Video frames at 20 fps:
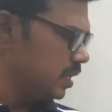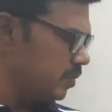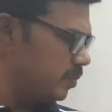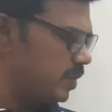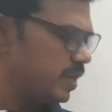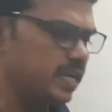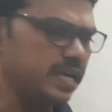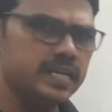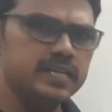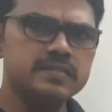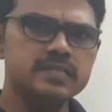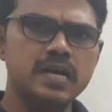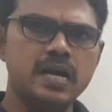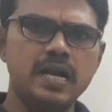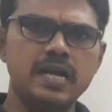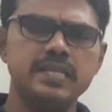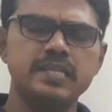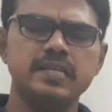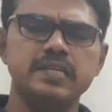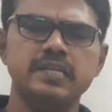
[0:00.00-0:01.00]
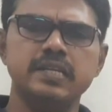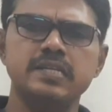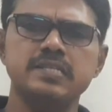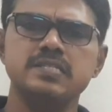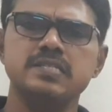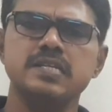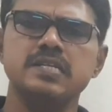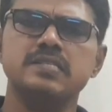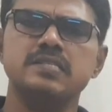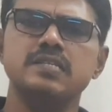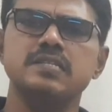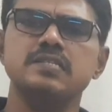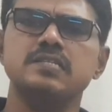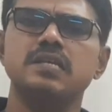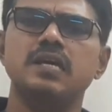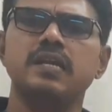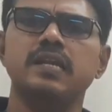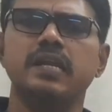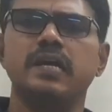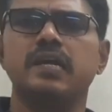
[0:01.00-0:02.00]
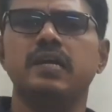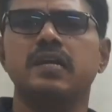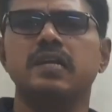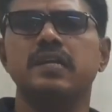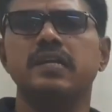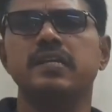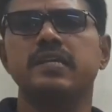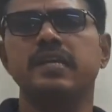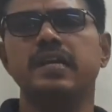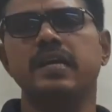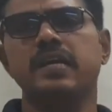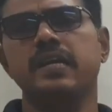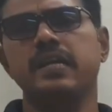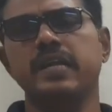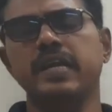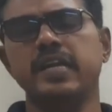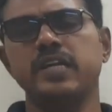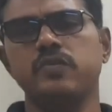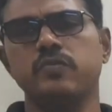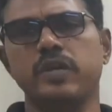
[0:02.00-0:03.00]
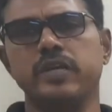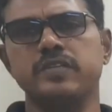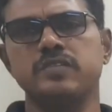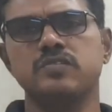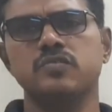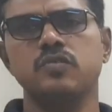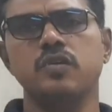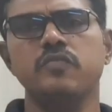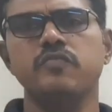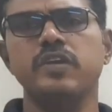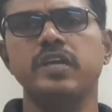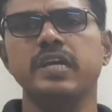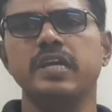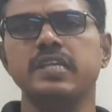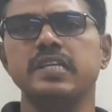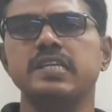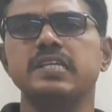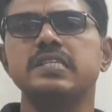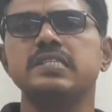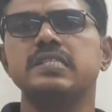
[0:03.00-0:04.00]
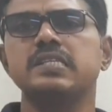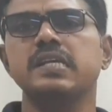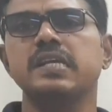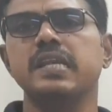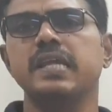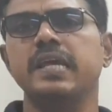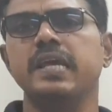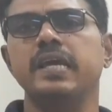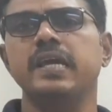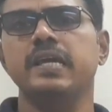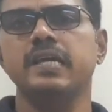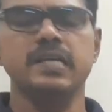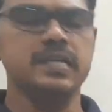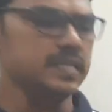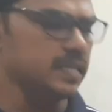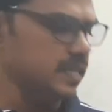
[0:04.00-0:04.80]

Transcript: Because all the transactions are recorded here date-wise. So we can easily